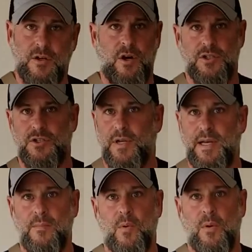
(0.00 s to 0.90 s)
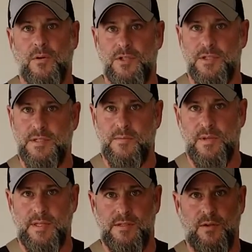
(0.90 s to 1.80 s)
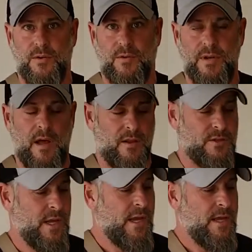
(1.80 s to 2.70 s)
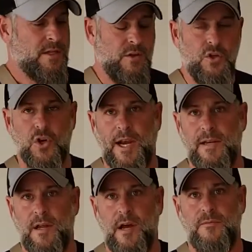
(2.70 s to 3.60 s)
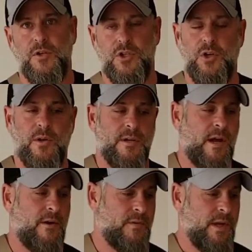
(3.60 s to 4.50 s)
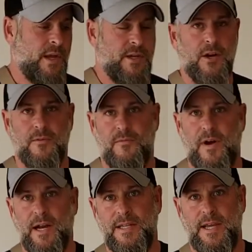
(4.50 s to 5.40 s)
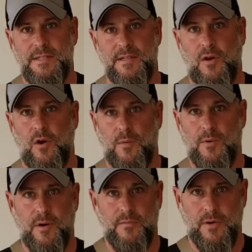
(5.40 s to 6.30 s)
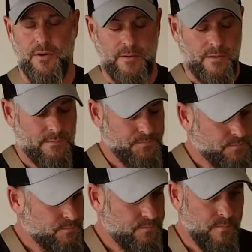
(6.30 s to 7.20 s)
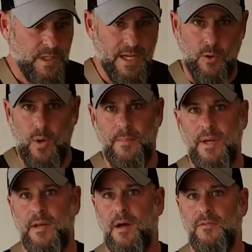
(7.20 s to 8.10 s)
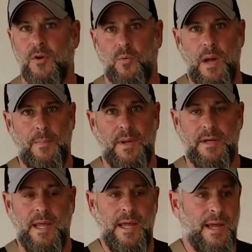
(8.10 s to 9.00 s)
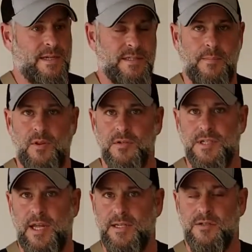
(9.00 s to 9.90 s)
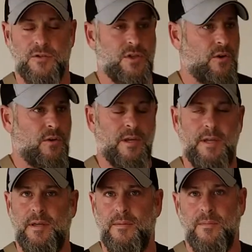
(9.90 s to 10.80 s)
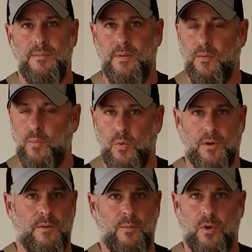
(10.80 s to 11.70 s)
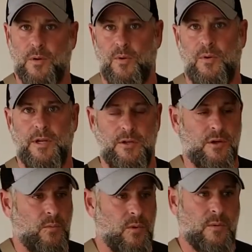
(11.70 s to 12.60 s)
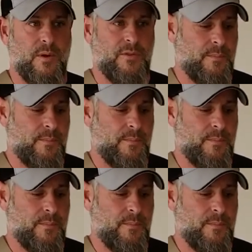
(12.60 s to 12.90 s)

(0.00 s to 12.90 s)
cost you any more, just with these little knowledge. You train enough, you shoot enough, you're going to find kinks in the armor of your equipment, of your weapon, and some of those kinks, they're totally workable and you can work with them.